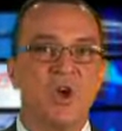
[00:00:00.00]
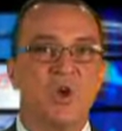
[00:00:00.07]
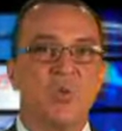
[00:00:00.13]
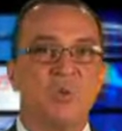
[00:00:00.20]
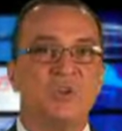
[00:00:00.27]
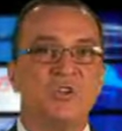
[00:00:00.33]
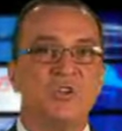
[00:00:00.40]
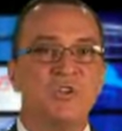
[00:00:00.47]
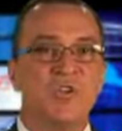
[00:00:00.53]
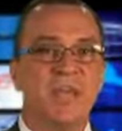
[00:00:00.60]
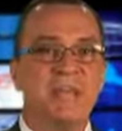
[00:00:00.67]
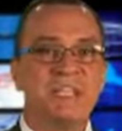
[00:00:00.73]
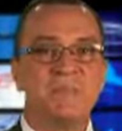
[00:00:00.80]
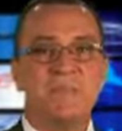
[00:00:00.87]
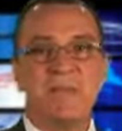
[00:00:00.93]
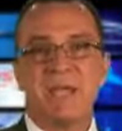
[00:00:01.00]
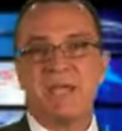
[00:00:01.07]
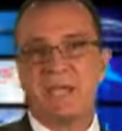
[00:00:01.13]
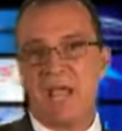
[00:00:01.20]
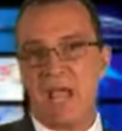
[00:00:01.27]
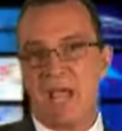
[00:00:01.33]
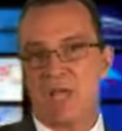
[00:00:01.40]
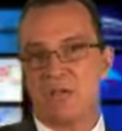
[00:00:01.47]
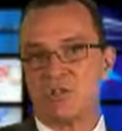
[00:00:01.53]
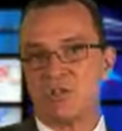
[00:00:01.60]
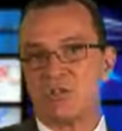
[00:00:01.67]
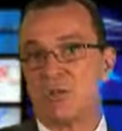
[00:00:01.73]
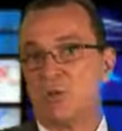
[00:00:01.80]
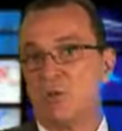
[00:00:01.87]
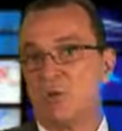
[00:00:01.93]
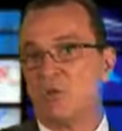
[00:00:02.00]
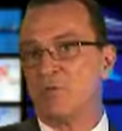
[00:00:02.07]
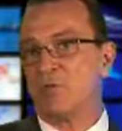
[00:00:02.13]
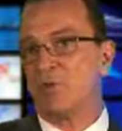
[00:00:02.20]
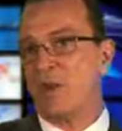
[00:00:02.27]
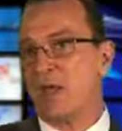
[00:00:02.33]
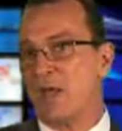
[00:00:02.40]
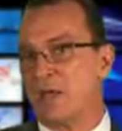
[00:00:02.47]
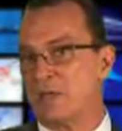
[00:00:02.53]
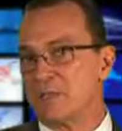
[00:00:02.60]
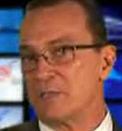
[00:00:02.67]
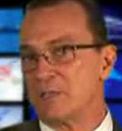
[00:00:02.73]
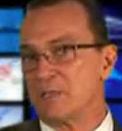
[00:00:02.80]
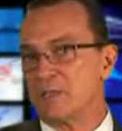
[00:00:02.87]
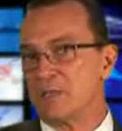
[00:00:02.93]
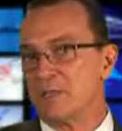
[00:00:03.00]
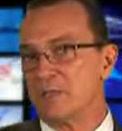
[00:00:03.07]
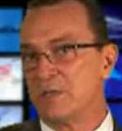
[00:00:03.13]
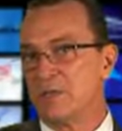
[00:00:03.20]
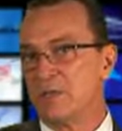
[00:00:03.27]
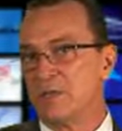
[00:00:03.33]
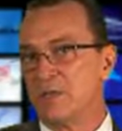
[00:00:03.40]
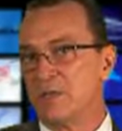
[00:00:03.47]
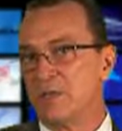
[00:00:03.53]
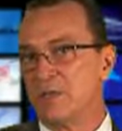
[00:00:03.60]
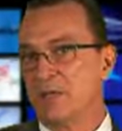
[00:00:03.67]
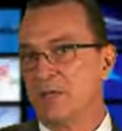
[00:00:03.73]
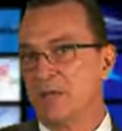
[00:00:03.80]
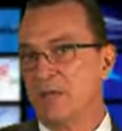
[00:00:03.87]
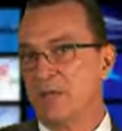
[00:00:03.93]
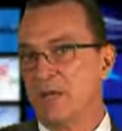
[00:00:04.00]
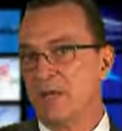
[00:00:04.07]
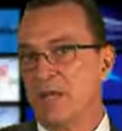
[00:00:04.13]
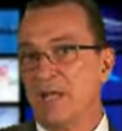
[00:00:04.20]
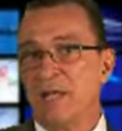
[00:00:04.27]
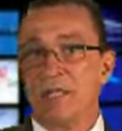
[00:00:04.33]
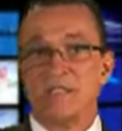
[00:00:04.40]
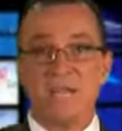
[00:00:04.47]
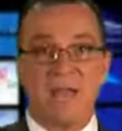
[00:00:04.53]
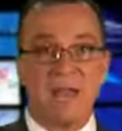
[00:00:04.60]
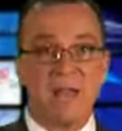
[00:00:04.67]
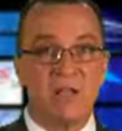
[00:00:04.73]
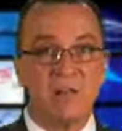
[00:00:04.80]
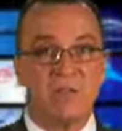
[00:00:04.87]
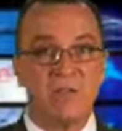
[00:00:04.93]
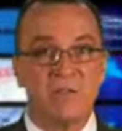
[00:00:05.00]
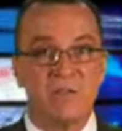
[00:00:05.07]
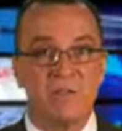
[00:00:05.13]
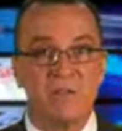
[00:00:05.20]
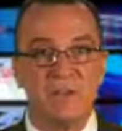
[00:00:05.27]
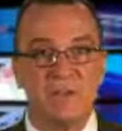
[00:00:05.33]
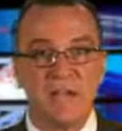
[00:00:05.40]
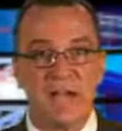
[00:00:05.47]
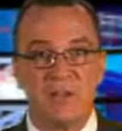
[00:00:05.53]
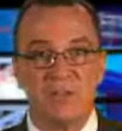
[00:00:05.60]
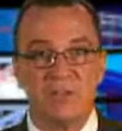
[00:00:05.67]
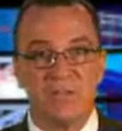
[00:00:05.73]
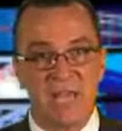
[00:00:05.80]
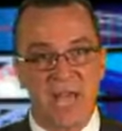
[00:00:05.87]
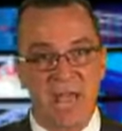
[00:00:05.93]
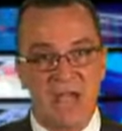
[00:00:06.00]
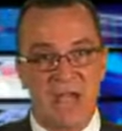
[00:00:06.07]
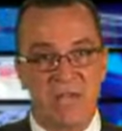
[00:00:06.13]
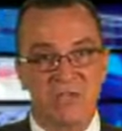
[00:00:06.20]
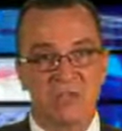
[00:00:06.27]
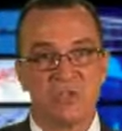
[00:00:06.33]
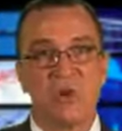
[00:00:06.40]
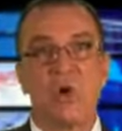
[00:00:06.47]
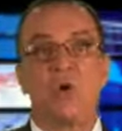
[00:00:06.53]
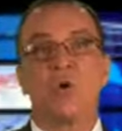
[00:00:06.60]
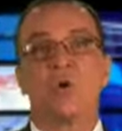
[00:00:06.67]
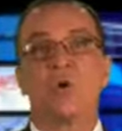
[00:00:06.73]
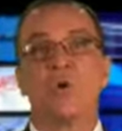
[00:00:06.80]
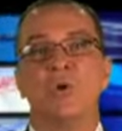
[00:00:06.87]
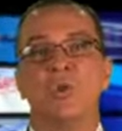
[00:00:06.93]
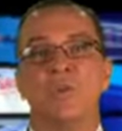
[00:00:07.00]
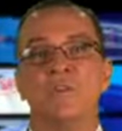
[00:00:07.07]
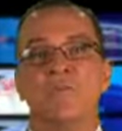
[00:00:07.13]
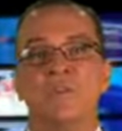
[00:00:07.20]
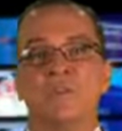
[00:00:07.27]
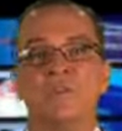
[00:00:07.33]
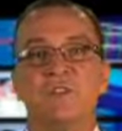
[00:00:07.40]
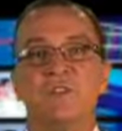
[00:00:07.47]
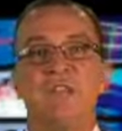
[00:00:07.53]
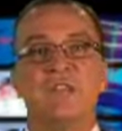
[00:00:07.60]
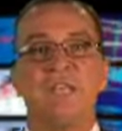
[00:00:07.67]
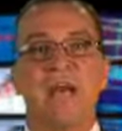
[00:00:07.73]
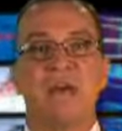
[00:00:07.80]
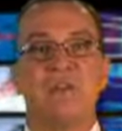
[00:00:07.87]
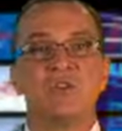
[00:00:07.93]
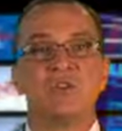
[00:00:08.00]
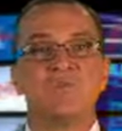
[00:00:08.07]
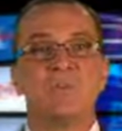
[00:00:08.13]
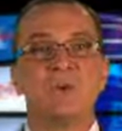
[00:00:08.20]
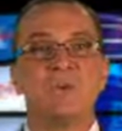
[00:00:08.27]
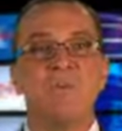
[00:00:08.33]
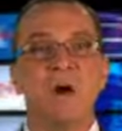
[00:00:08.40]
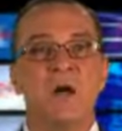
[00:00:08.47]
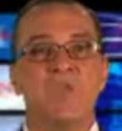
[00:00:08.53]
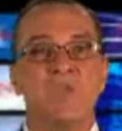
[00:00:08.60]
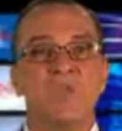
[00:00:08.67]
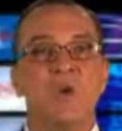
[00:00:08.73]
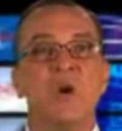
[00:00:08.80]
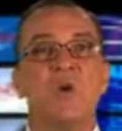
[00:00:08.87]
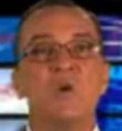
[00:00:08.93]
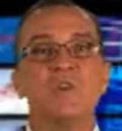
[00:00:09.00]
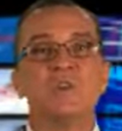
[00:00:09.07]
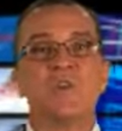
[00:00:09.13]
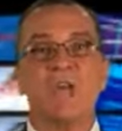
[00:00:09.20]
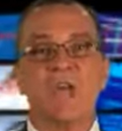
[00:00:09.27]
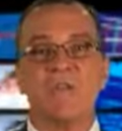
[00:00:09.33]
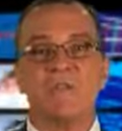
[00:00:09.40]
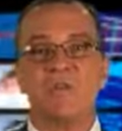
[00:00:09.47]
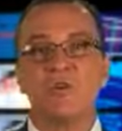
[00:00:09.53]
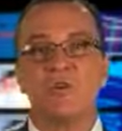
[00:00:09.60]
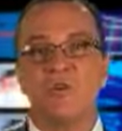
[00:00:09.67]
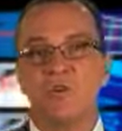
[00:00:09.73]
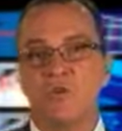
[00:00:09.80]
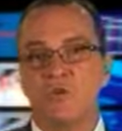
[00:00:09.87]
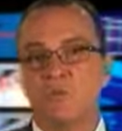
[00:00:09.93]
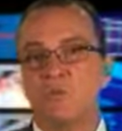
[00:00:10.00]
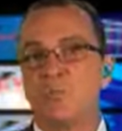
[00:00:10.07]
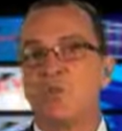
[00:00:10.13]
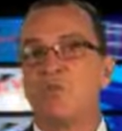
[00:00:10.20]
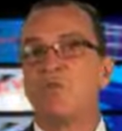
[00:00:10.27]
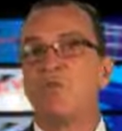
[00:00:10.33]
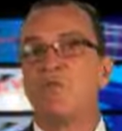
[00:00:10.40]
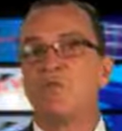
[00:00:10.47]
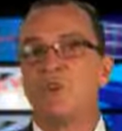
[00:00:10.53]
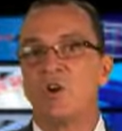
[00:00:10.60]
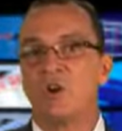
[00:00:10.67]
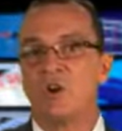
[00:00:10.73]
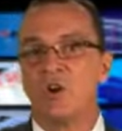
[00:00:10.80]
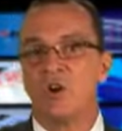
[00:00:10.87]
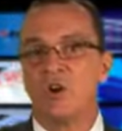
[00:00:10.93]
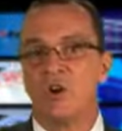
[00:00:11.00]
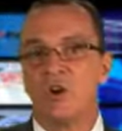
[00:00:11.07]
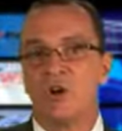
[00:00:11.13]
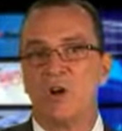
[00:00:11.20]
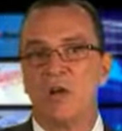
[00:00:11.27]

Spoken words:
Would you like to pay cash or finance? It is $850 cash or only $15 per month, whichever you prefer.